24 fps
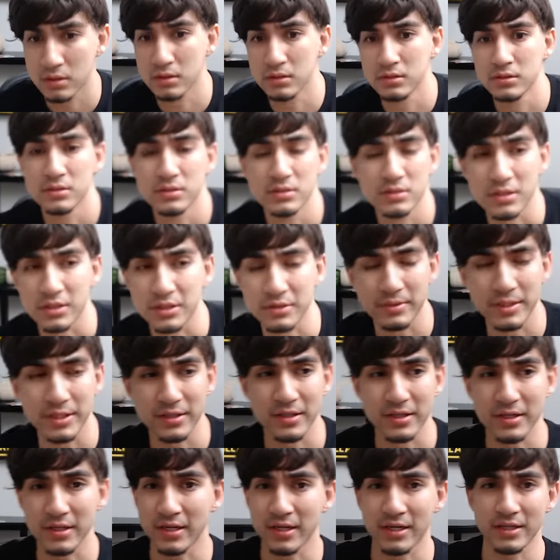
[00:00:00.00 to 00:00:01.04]
Sorry about
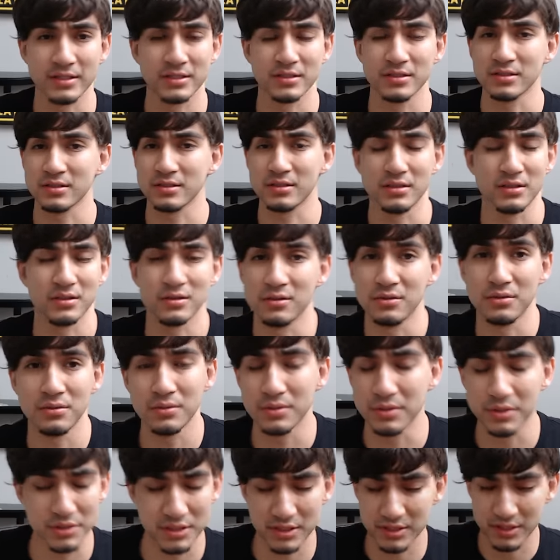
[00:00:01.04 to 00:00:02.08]
that, guys.
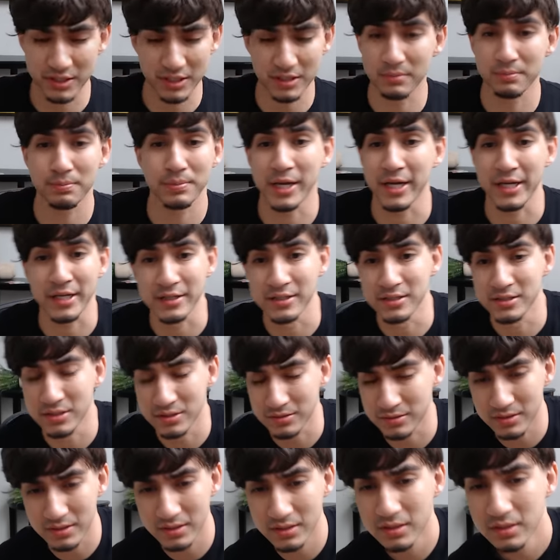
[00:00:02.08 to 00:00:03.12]
We'll just get back into
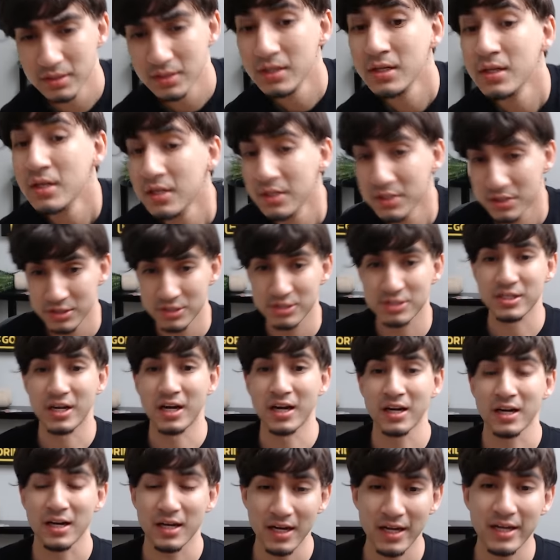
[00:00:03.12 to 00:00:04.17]
it.
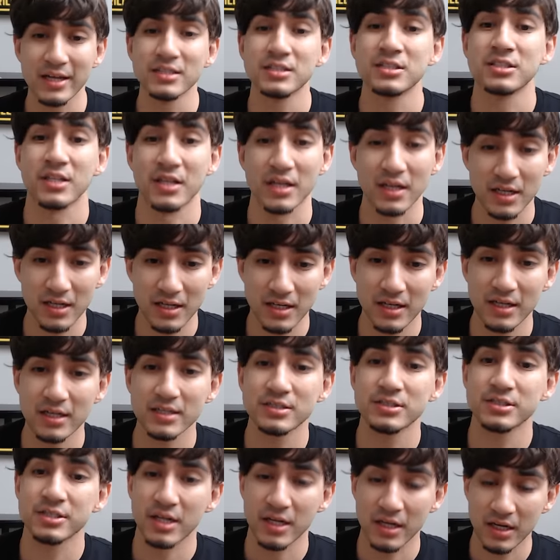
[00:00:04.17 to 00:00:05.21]
Chancla, chancla,
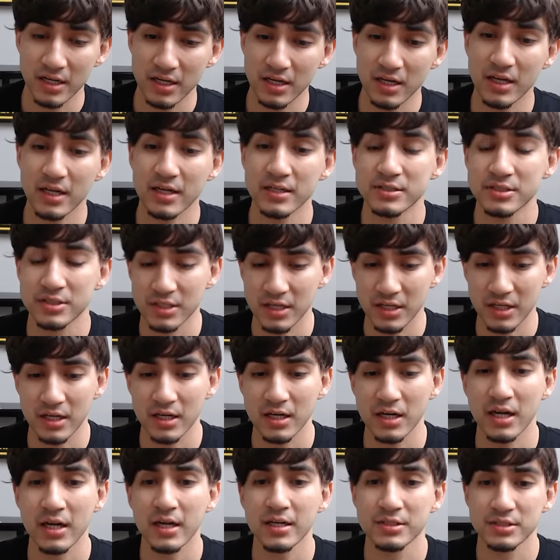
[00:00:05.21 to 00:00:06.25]
chancla,
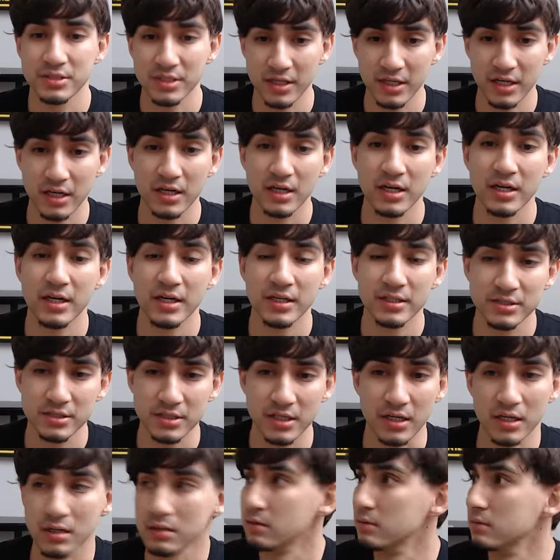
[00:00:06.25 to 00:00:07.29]
chancla, chancla,
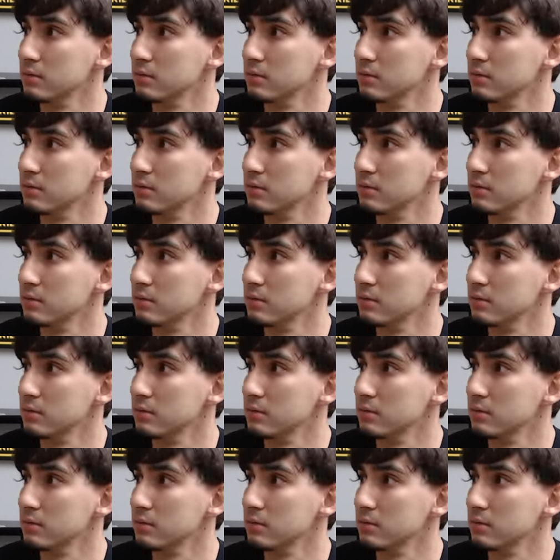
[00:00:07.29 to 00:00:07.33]
chancla.